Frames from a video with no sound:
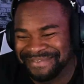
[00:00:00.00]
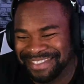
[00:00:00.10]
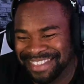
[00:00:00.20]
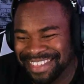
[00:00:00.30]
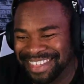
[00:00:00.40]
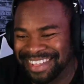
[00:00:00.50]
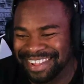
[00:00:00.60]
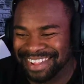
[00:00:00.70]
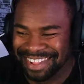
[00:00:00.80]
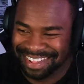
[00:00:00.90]
oh my
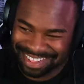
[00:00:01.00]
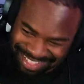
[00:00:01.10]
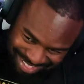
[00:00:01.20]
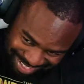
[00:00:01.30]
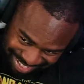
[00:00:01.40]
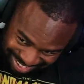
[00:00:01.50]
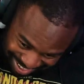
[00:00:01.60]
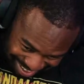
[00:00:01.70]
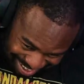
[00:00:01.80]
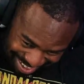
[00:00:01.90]
god!
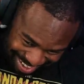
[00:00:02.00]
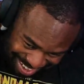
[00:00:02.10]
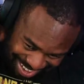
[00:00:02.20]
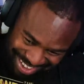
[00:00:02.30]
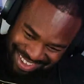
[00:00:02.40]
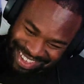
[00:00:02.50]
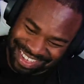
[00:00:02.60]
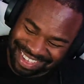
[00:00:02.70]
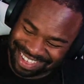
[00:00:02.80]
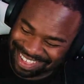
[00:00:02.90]
what
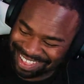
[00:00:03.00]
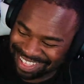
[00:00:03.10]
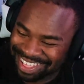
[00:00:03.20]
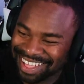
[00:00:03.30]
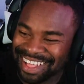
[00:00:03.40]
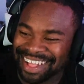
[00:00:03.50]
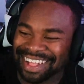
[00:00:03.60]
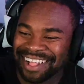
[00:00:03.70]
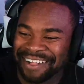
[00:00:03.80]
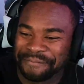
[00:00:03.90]

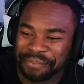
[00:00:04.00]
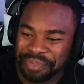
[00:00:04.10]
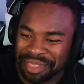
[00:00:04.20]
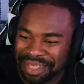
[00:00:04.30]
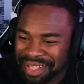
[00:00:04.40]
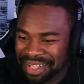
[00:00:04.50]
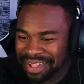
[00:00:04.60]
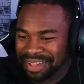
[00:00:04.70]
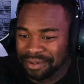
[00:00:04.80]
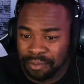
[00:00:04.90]
the fuck is
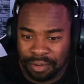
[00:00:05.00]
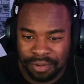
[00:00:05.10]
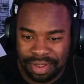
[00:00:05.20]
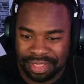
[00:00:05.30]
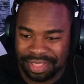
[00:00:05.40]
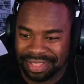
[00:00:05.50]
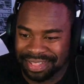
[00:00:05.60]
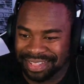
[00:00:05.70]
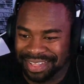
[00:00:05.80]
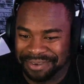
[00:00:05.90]
this game? Well, what is
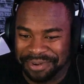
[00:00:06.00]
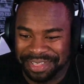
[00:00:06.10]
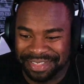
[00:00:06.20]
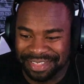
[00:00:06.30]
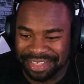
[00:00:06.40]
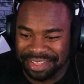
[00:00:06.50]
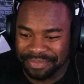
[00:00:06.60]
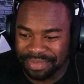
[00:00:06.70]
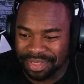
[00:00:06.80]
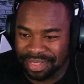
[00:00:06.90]
yeah, what is this game?
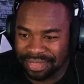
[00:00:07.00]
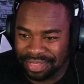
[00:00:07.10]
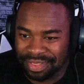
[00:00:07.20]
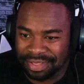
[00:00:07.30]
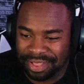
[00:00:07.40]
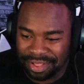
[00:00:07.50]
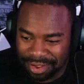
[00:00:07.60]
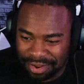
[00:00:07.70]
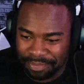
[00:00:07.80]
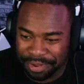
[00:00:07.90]
What's up, bitch? Is that
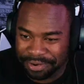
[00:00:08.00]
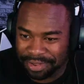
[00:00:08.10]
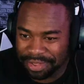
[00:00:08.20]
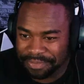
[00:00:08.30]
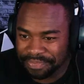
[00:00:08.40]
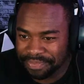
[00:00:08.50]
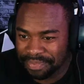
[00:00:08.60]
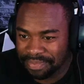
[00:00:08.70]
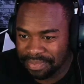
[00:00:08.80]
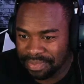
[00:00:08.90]
okay? The bunker game?
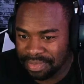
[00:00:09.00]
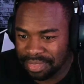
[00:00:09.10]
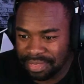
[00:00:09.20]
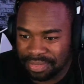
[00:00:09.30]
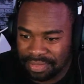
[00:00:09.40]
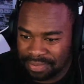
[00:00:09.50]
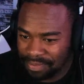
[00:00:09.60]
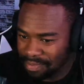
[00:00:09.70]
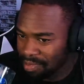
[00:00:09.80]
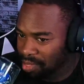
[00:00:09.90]
Yeah, get in your hole.
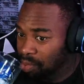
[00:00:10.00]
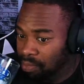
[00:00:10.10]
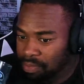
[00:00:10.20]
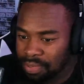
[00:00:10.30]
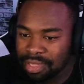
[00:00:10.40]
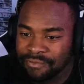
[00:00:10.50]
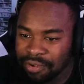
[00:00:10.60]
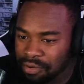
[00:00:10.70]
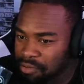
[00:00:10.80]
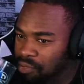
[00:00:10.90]
Give
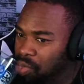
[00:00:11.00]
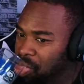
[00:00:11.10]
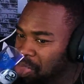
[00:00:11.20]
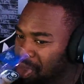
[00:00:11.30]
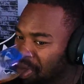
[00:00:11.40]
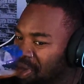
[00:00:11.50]
your hole. Get in your hole.